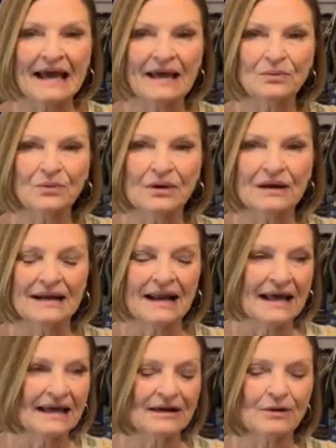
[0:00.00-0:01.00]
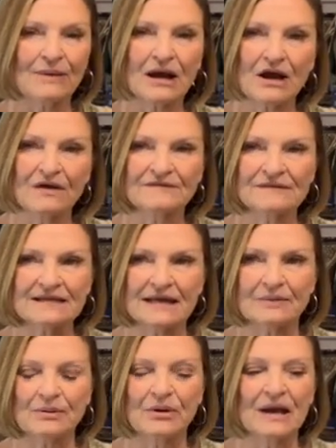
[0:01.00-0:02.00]
had one, and I had it on my coffee
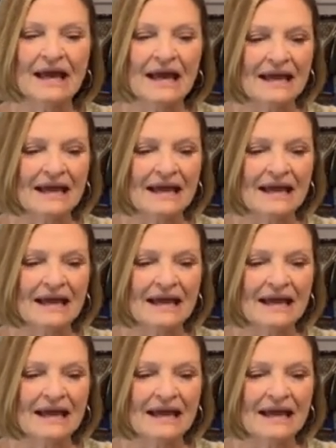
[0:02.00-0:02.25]
table,